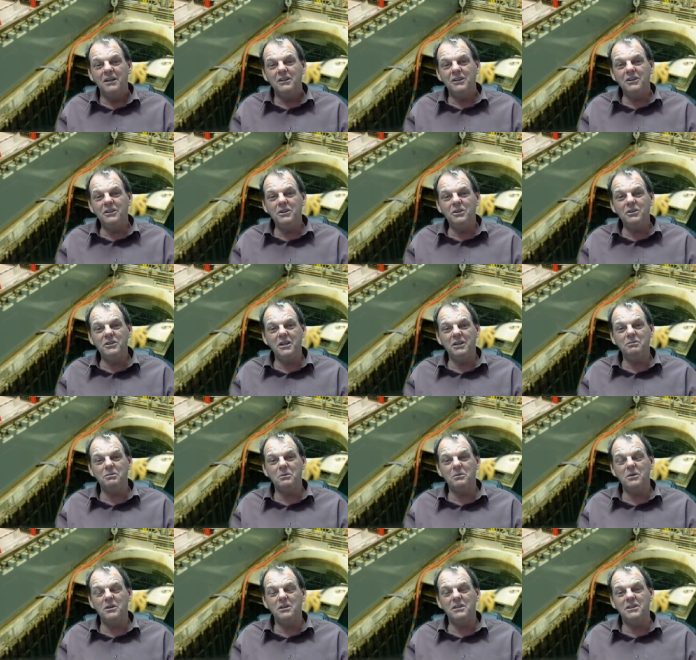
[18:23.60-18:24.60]
Didn't you think
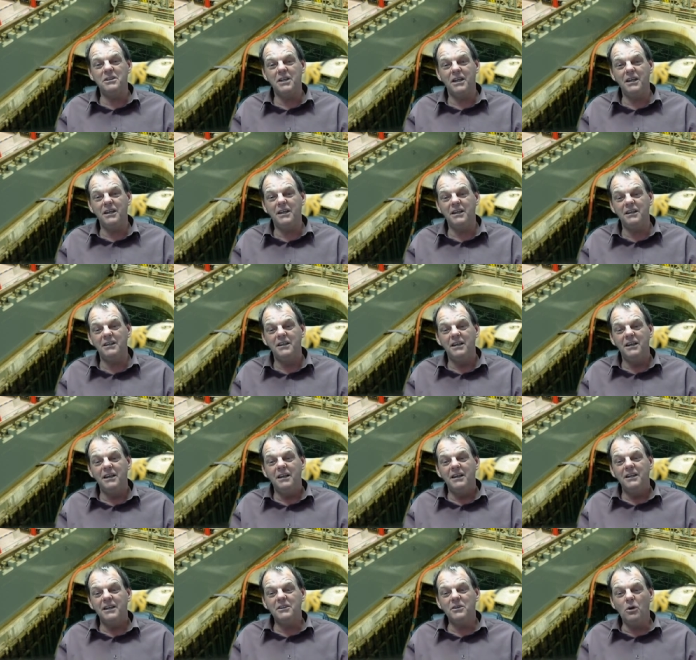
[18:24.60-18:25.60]
for one second
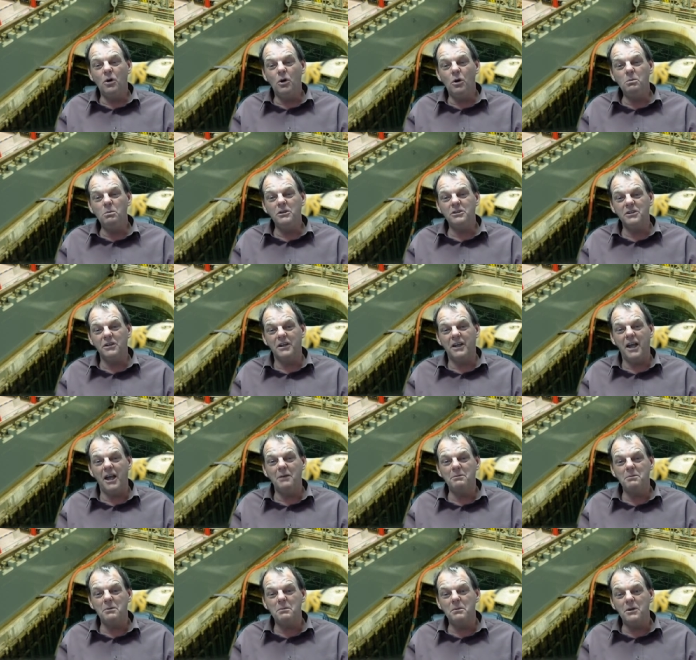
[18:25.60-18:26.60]
that the homeless are
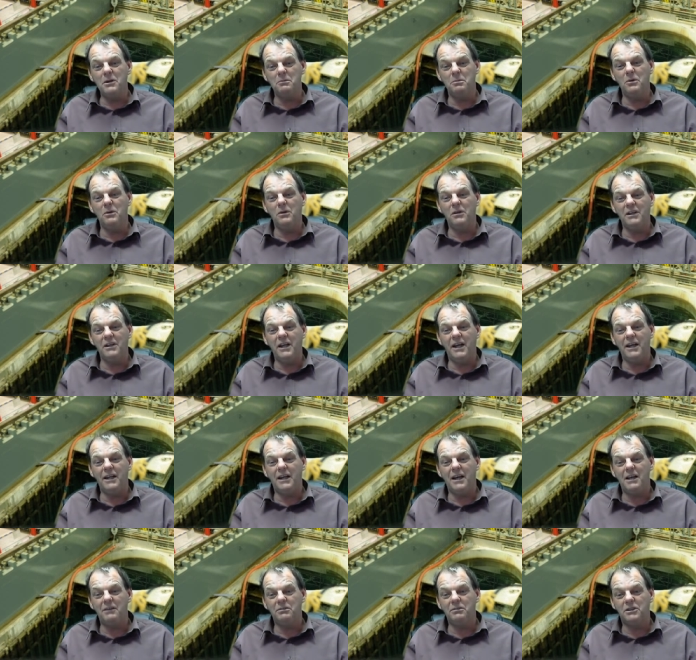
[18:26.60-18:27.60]
capable of pulling that
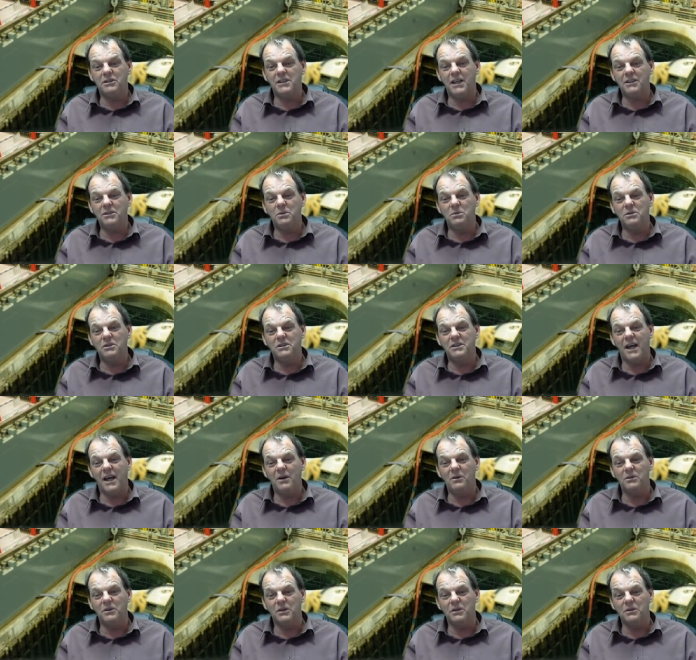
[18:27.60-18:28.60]
off? Because that's who's
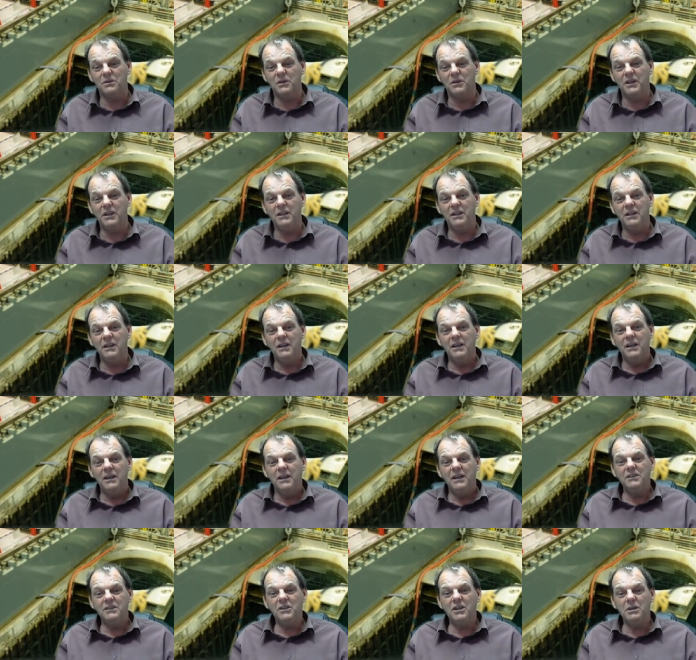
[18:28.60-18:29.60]
down there, right?
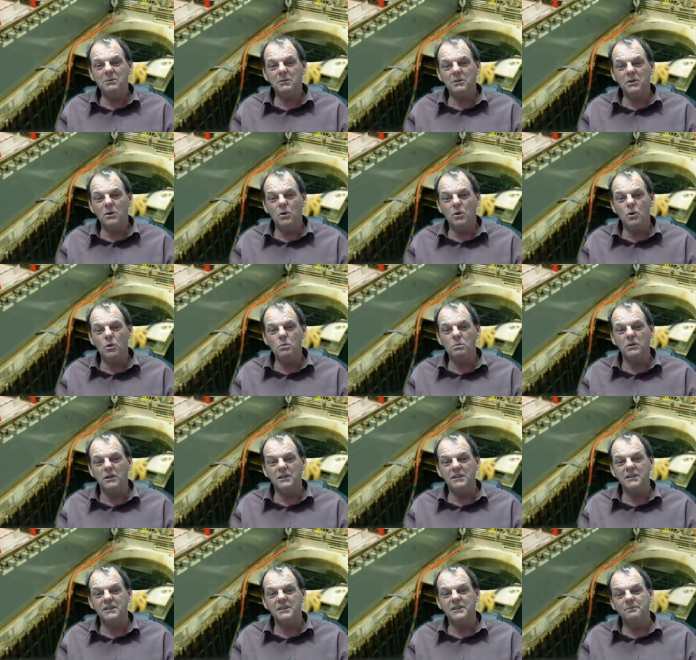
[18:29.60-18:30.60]
It's nothing but the
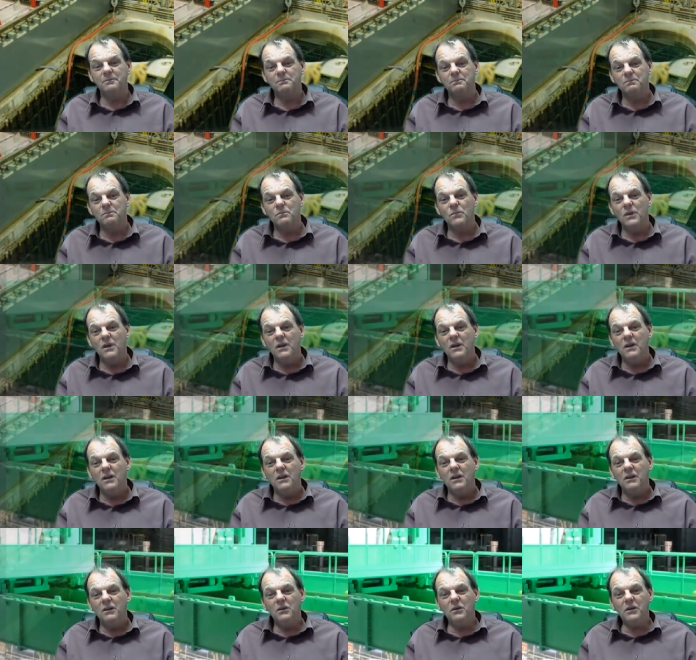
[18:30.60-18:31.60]
homeless.
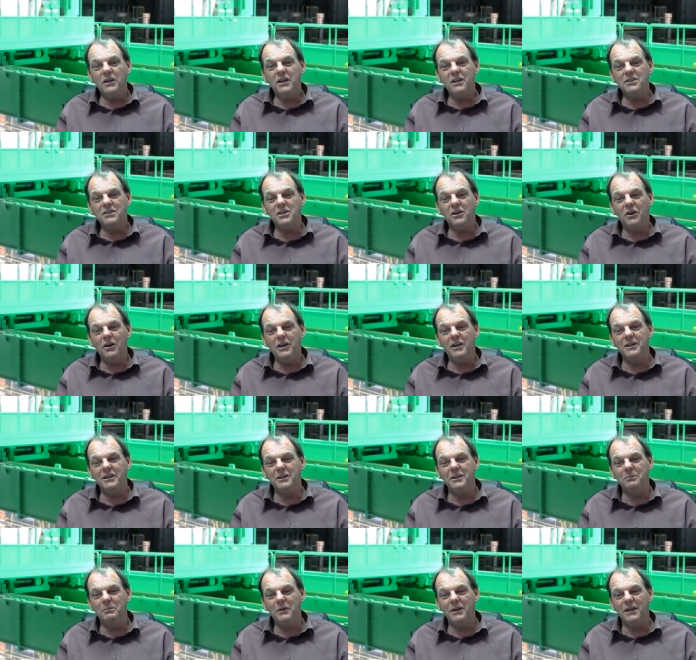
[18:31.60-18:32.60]
Look inside
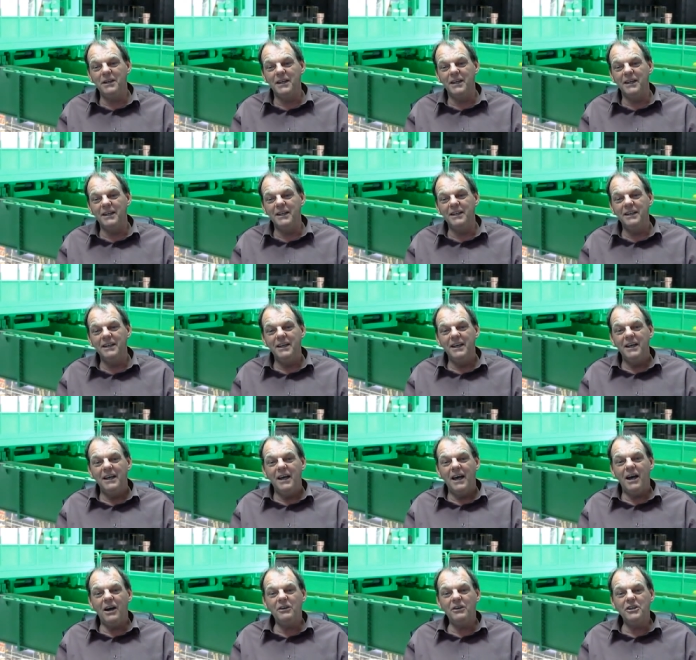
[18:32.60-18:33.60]
of the building.
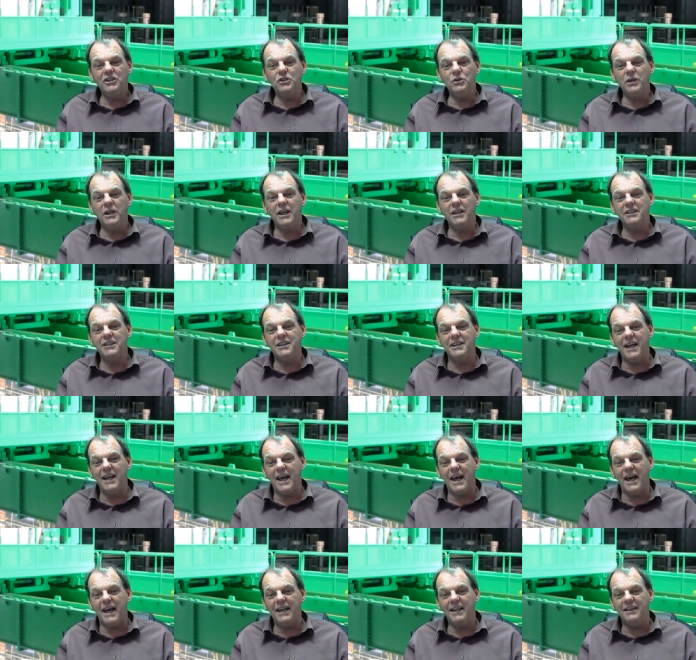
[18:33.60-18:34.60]
How did you get to
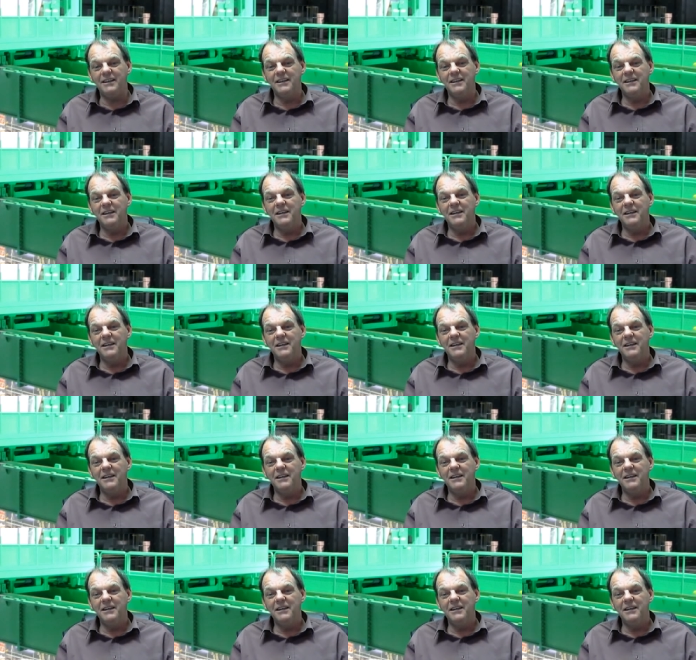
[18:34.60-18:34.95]
that?